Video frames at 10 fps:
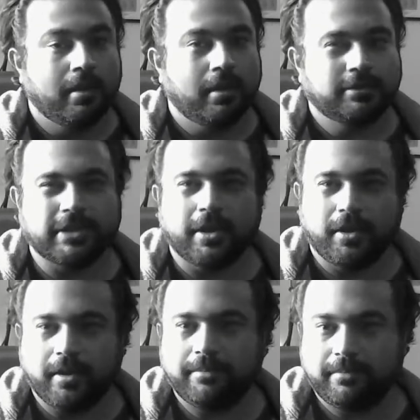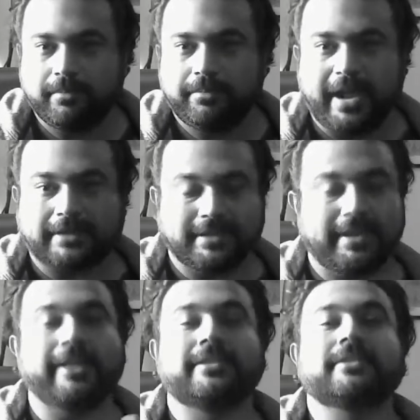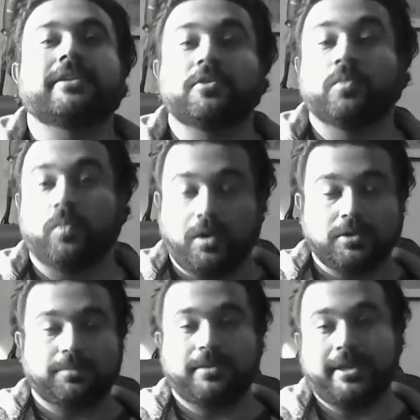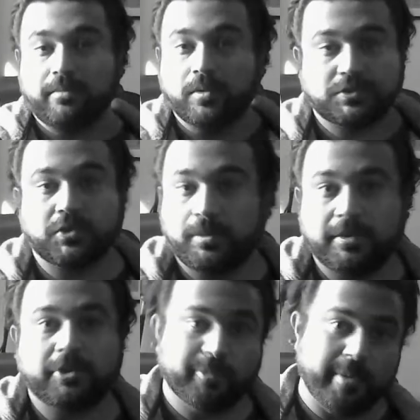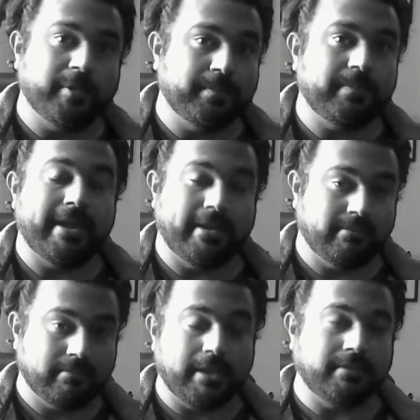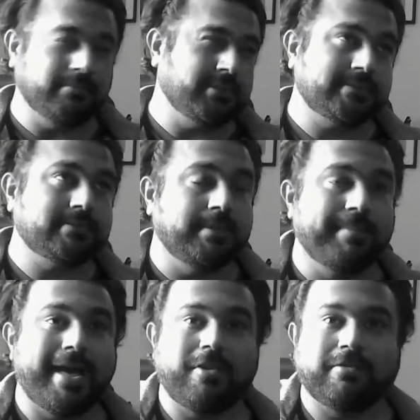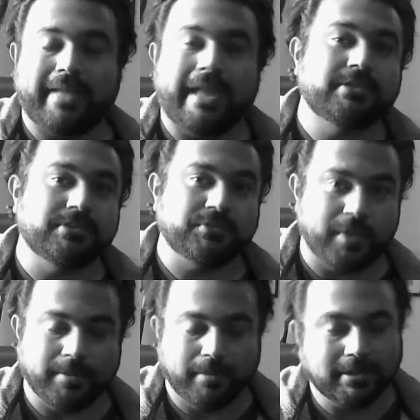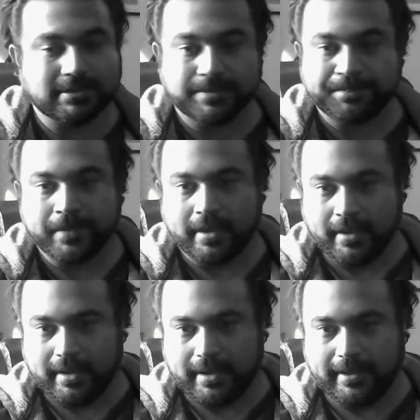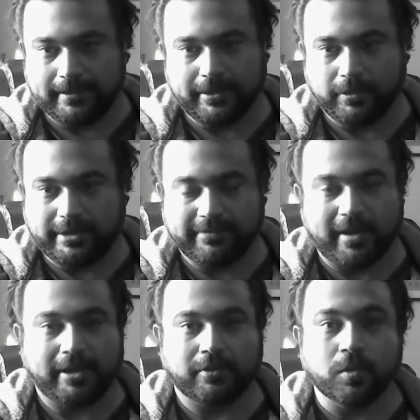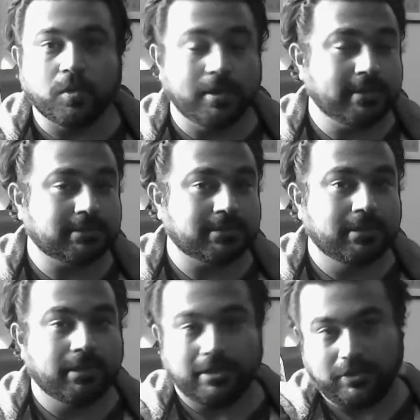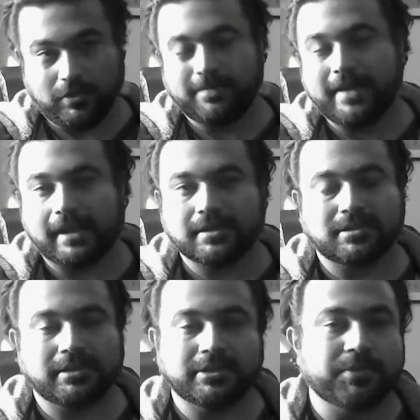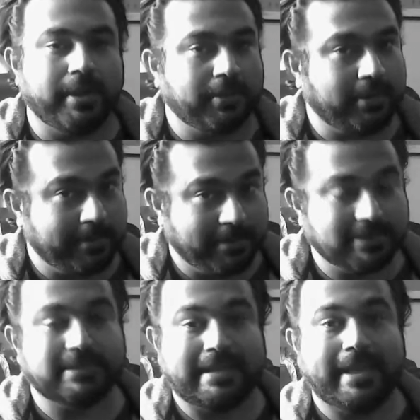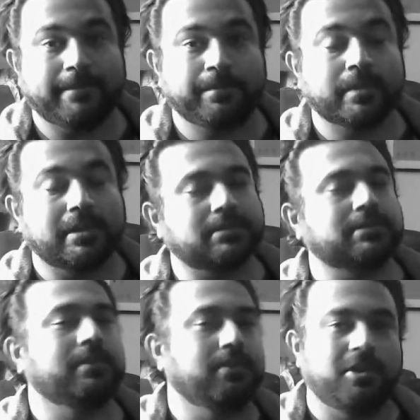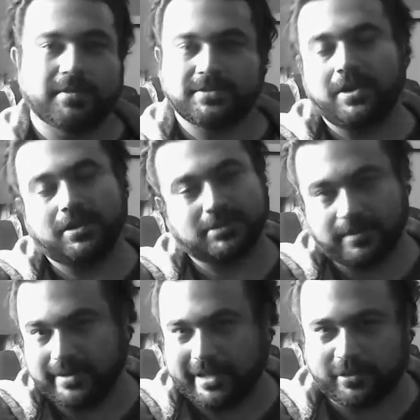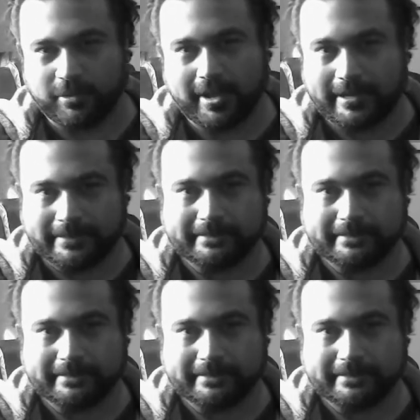So practically anything that you want to play, most probably you'll be able to play in just a matter of 8 to 12 months. The only defining rule is you practice at least 20 to 30 minutes a day. Listen to a lot of songs, you will get through that.